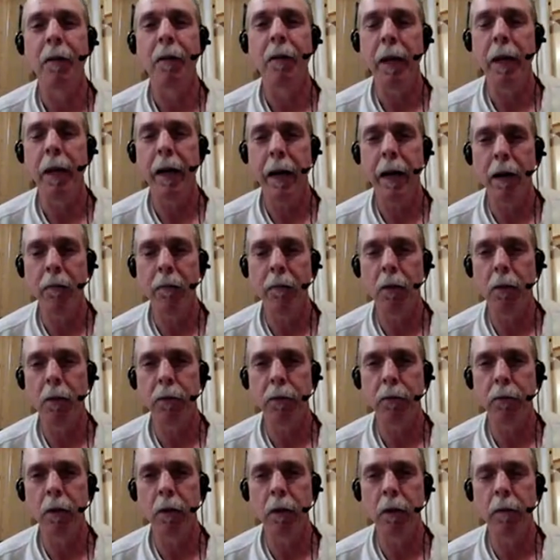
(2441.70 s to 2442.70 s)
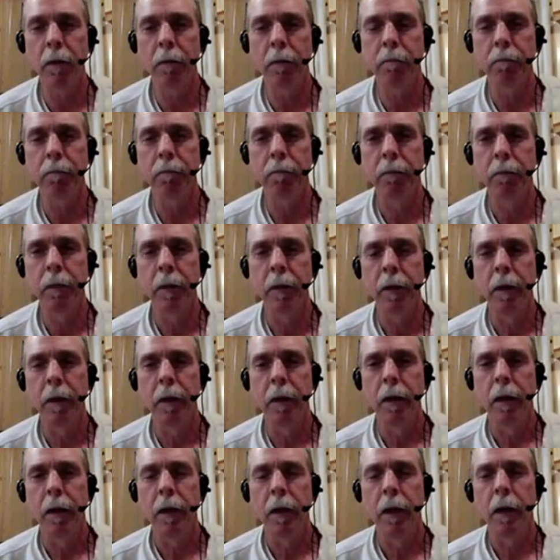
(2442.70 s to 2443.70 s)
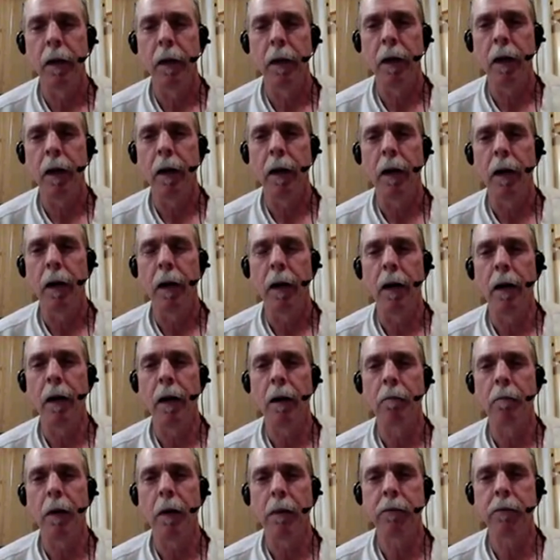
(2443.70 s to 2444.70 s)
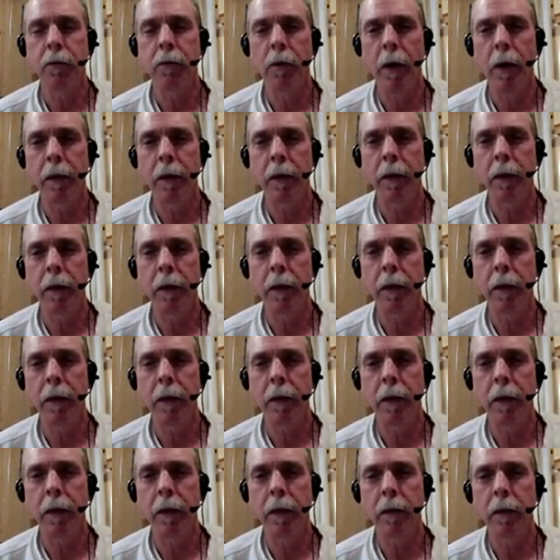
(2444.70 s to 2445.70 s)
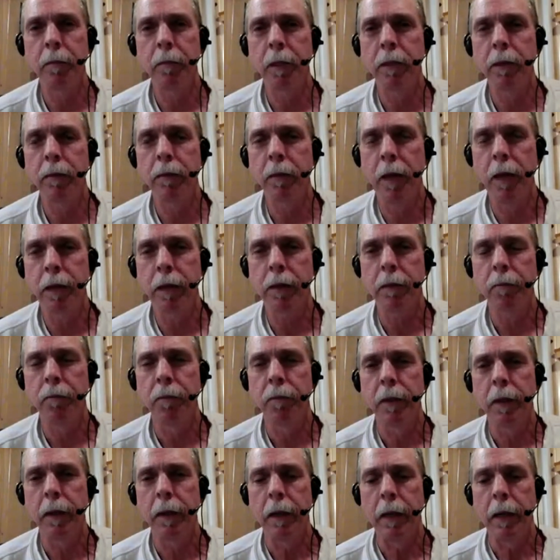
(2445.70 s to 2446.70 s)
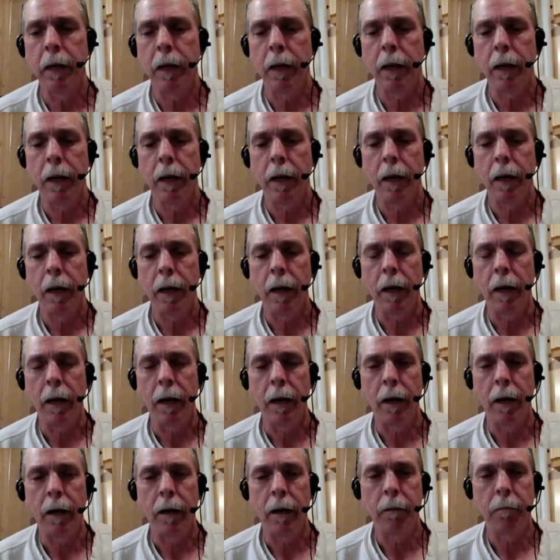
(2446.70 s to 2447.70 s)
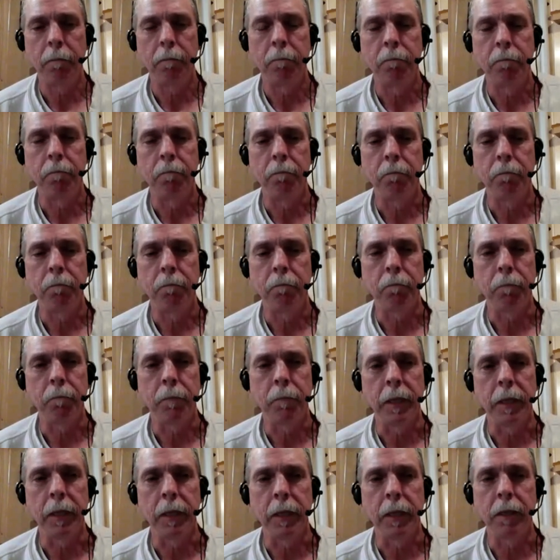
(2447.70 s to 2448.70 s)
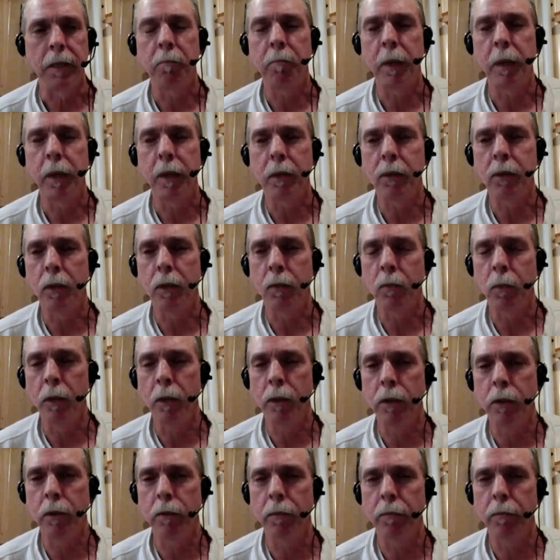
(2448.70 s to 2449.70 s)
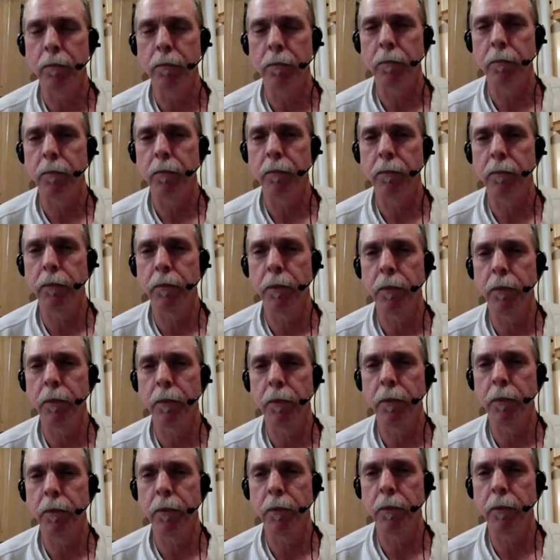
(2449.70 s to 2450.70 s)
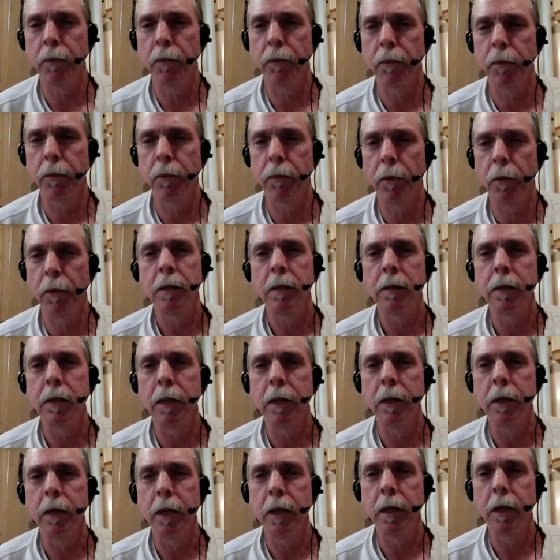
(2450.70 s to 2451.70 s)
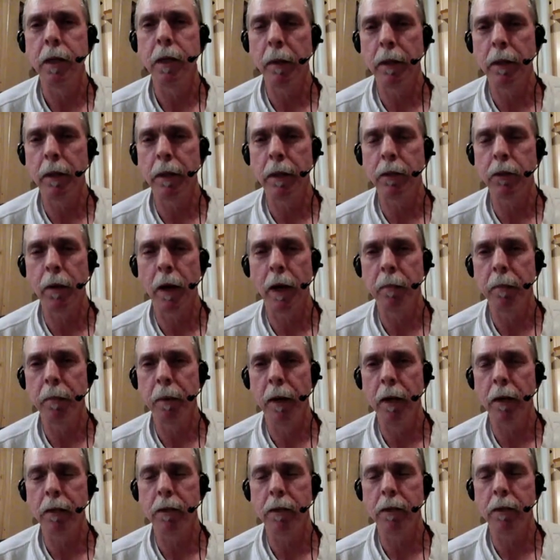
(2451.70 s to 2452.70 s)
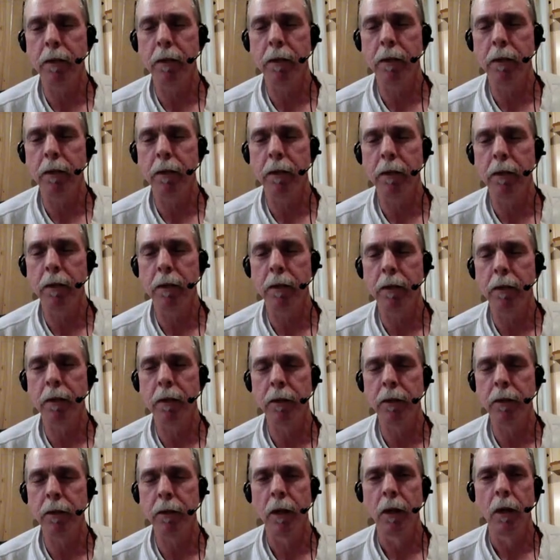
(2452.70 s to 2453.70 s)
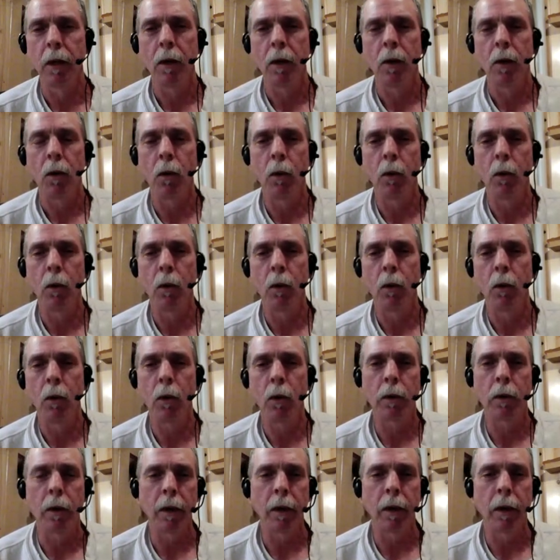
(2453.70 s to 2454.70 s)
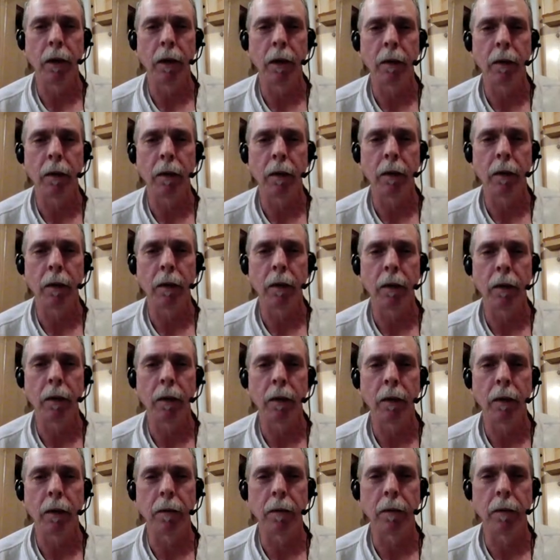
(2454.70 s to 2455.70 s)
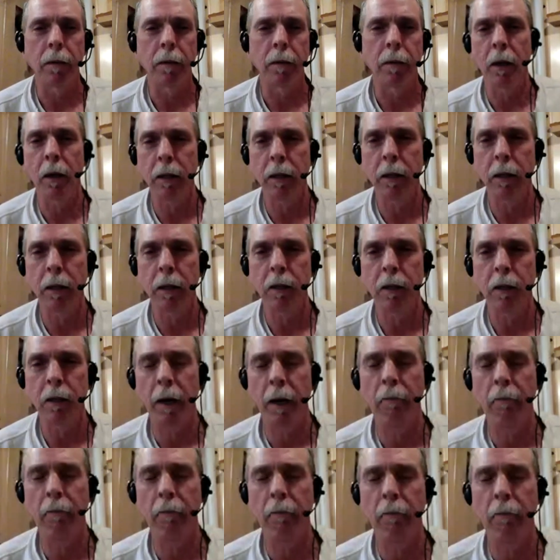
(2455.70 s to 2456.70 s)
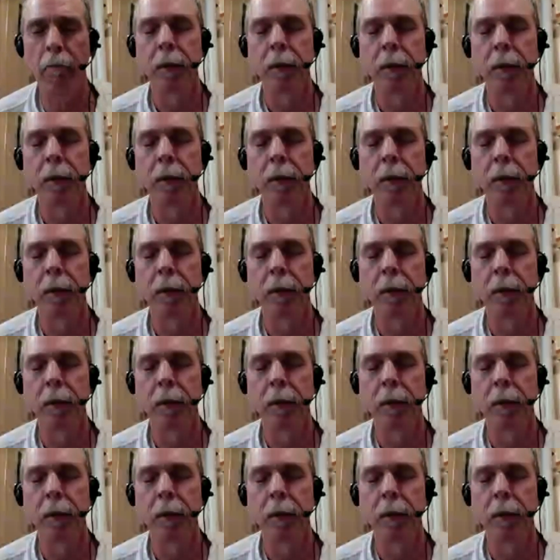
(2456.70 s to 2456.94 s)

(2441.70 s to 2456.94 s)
um, I have all three of them. Um, I've tried them in different settings. Um, it depends on what you're photographing. Typically tripods and monopods, or uh, if you want a balance pod,